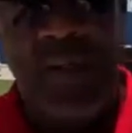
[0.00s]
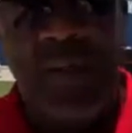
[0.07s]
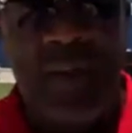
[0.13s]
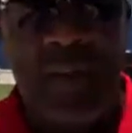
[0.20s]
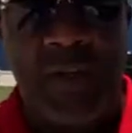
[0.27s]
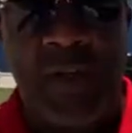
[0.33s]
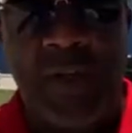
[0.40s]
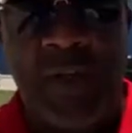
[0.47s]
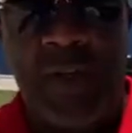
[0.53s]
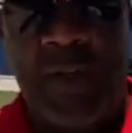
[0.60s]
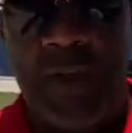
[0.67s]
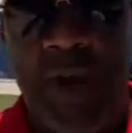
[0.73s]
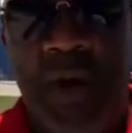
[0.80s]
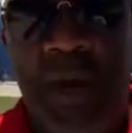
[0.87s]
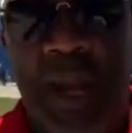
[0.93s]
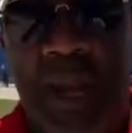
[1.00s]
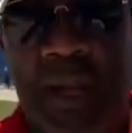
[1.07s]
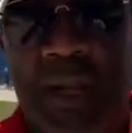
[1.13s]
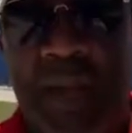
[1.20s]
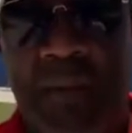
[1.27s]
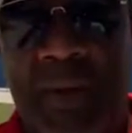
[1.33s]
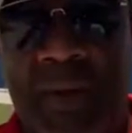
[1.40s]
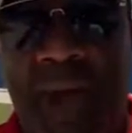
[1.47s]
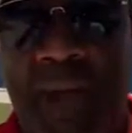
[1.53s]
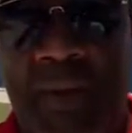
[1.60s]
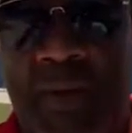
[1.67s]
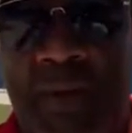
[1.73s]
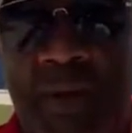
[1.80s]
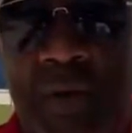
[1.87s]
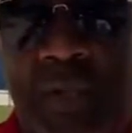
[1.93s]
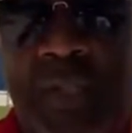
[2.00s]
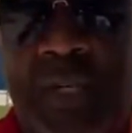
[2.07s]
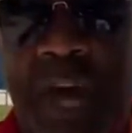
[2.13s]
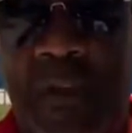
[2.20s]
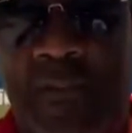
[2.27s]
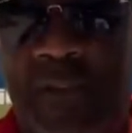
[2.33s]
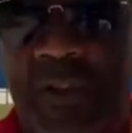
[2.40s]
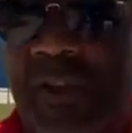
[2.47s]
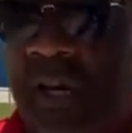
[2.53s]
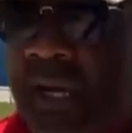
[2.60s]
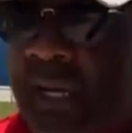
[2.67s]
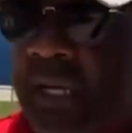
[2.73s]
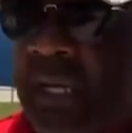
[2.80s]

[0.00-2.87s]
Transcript: that's starting at Columbus High School in South Florida.